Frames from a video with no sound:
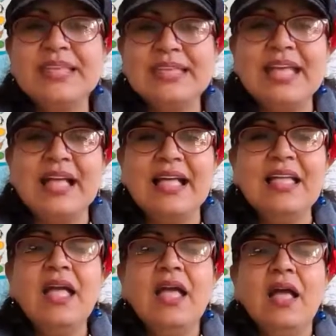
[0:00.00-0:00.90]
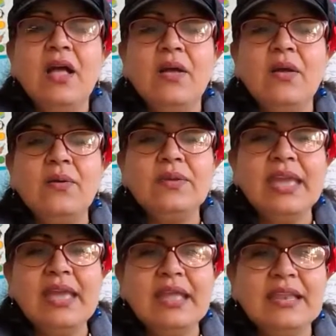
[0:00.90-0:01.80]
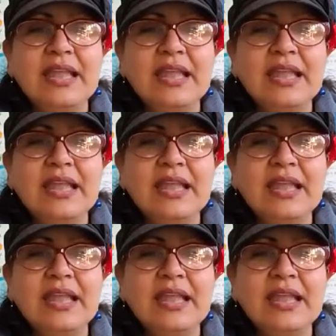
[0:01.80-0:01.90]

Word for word: Yeah? Okay,